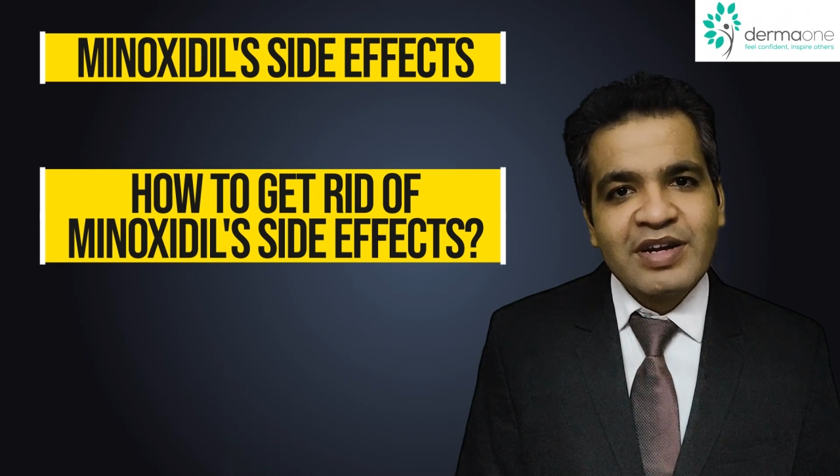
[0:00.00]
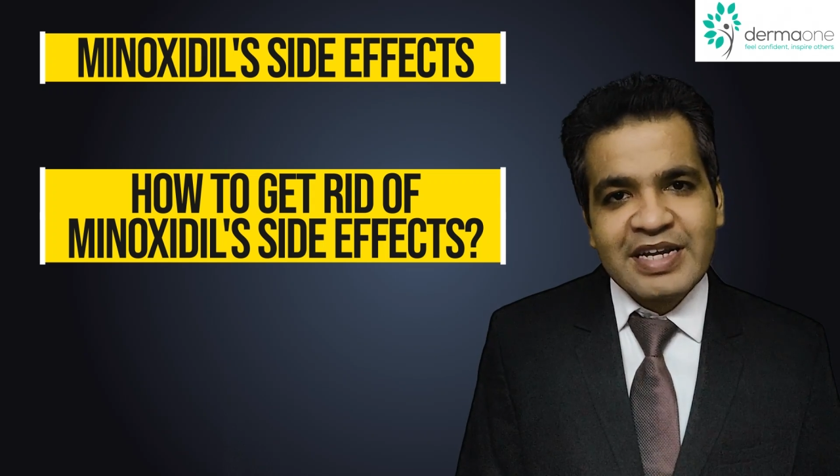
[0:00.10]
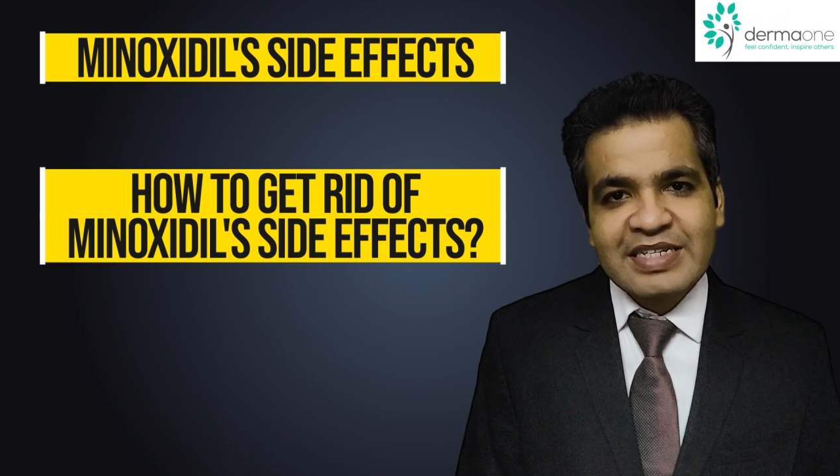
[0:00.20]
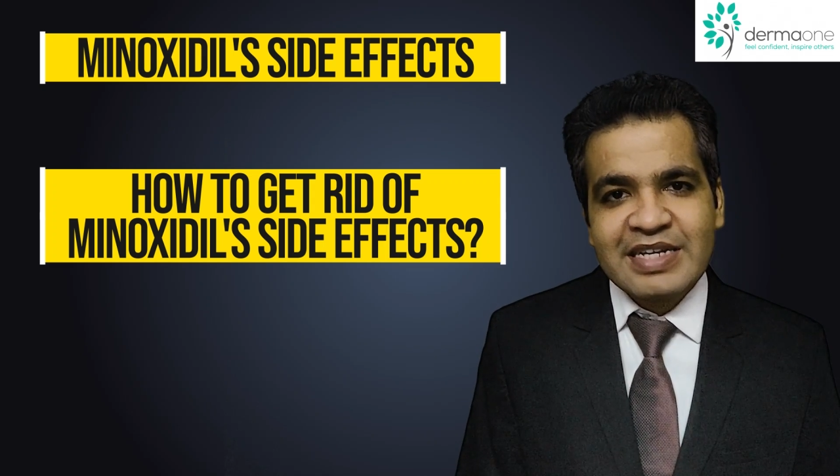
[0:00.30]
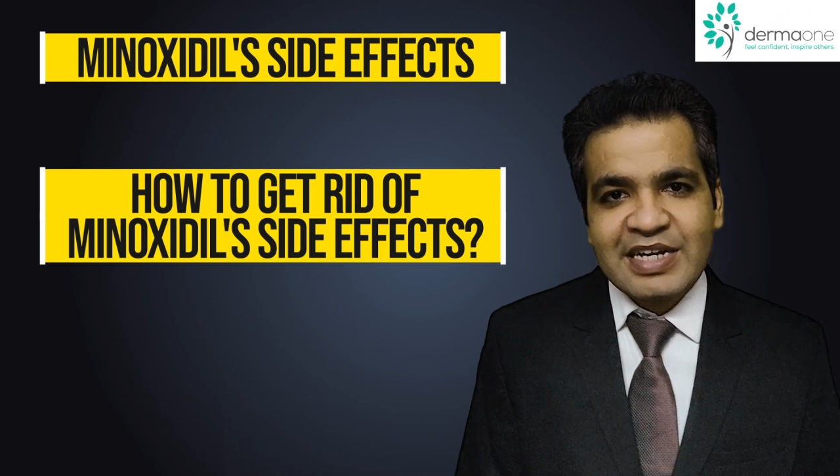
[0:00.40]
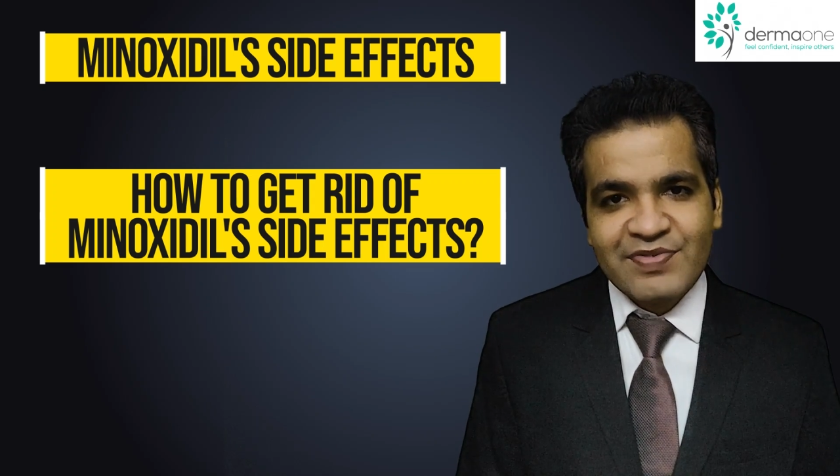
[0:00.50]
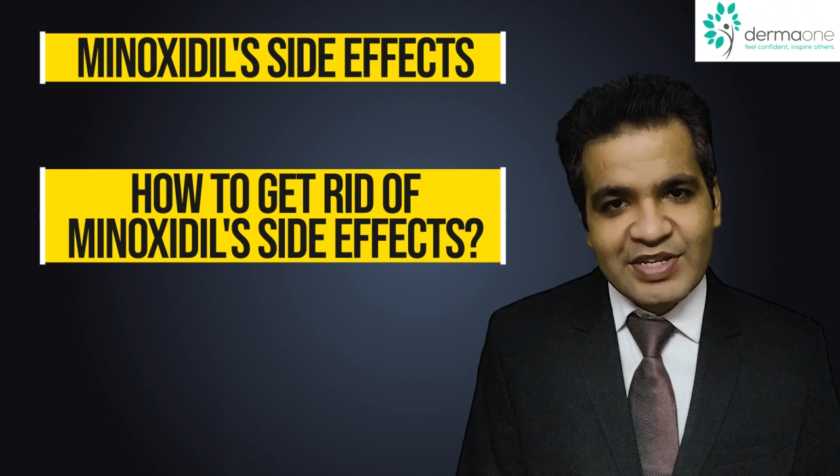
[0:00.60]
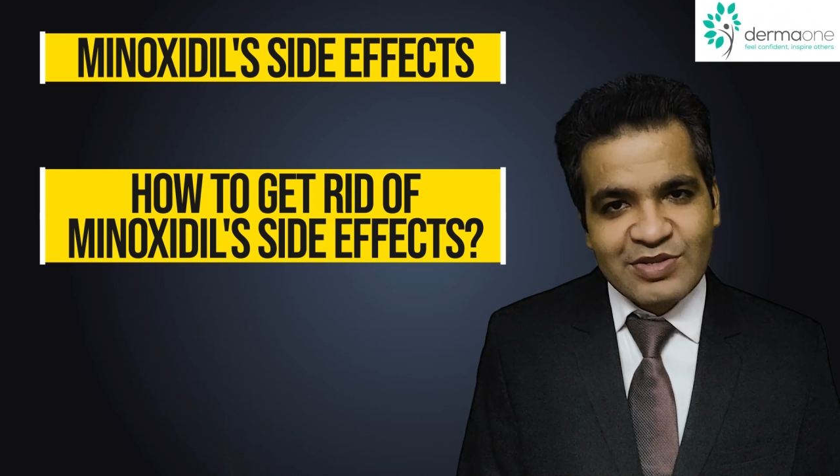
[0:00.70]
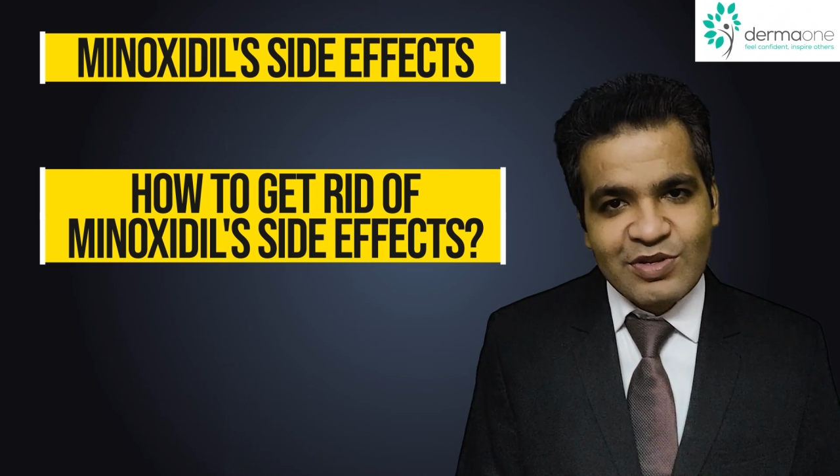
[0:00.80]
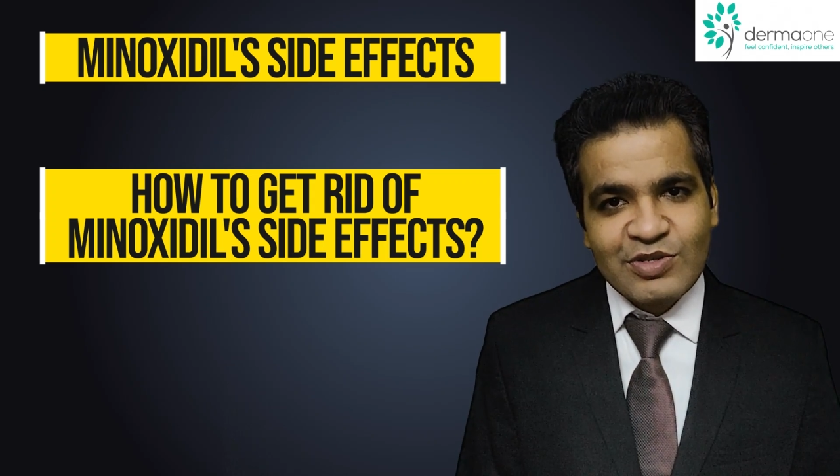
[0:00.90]
rare side
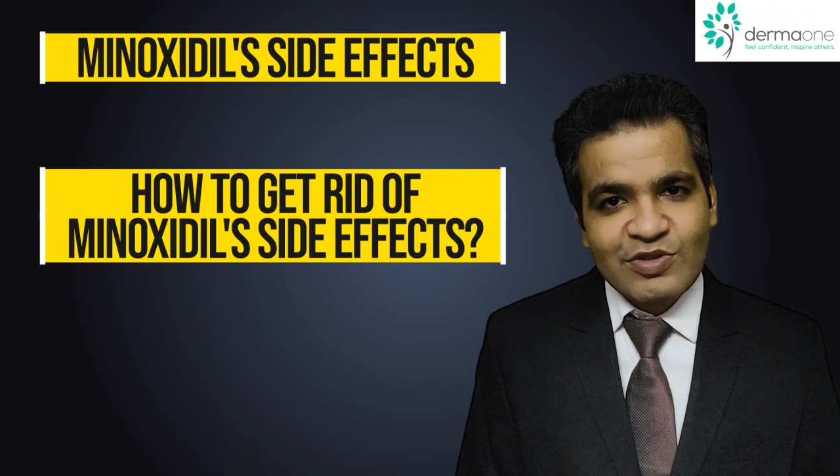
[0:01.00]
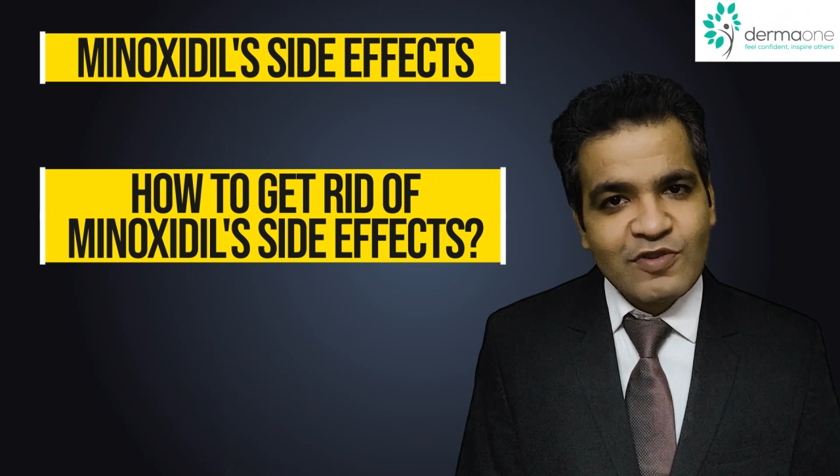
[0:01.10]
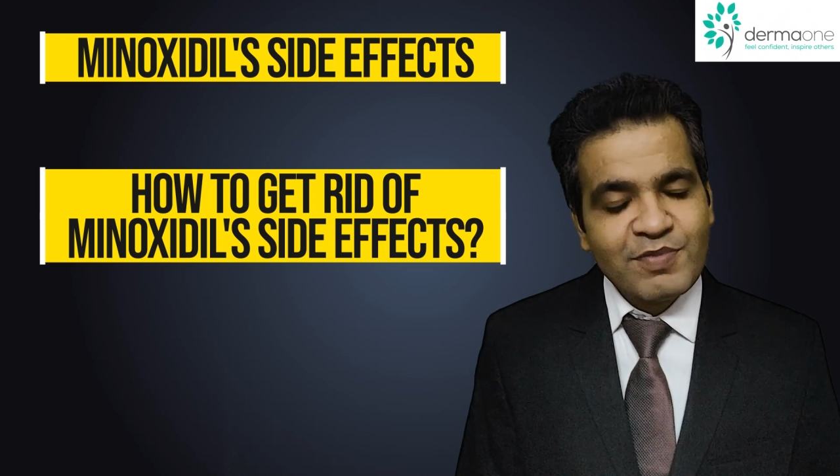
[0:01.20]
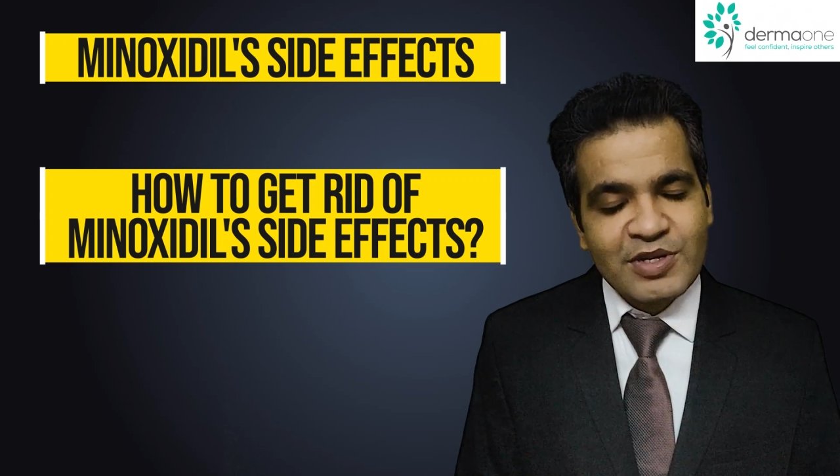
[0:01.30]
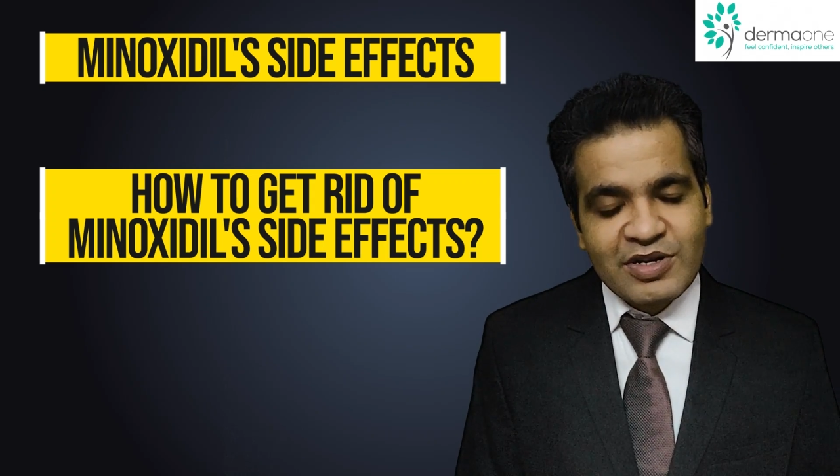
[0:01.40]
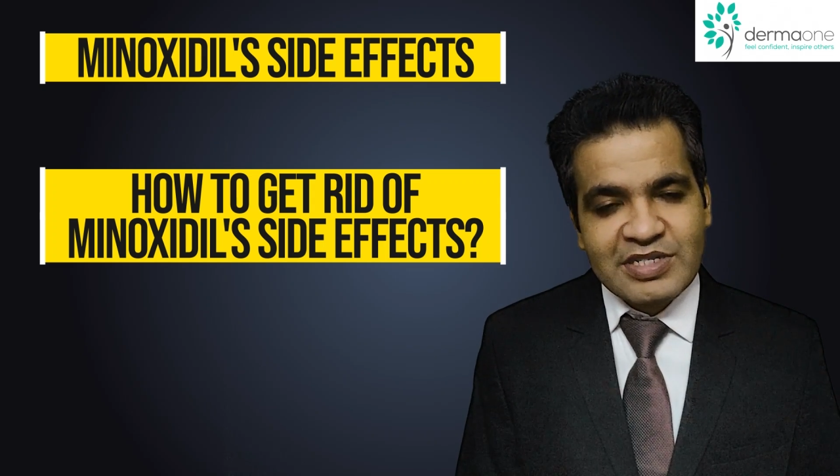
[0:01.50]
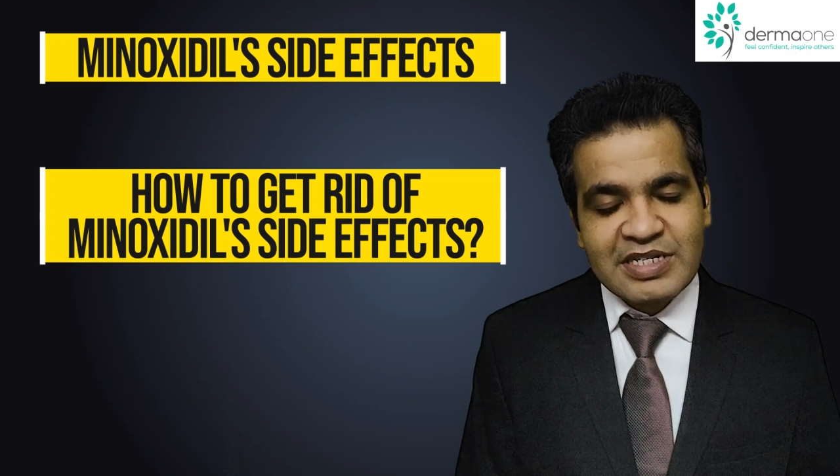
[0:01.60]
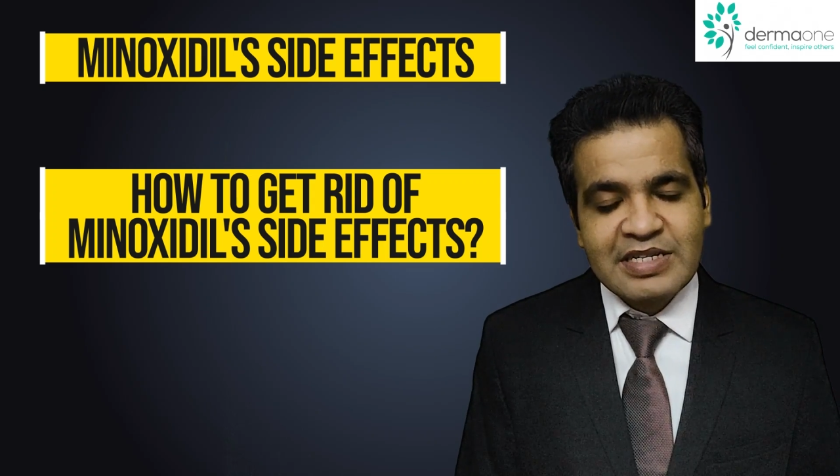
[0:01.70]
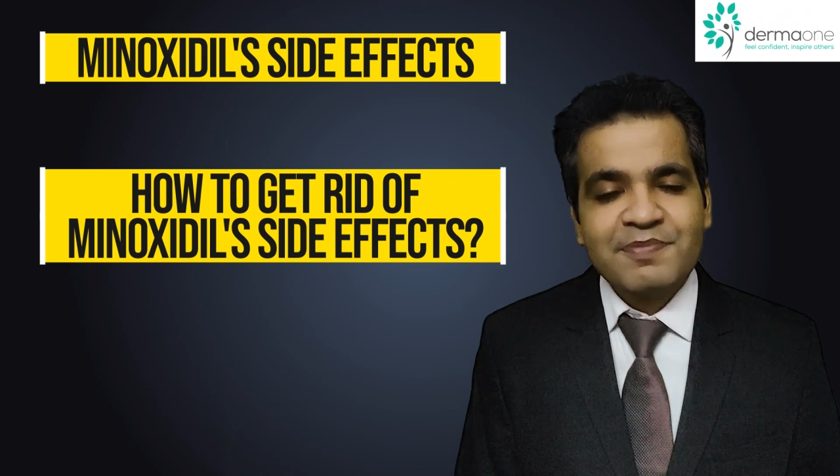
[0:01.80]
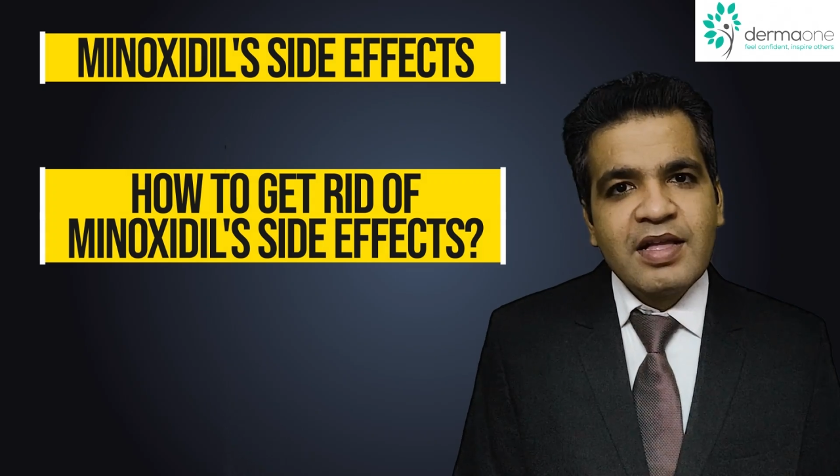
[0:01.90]
effects also of minoxidil.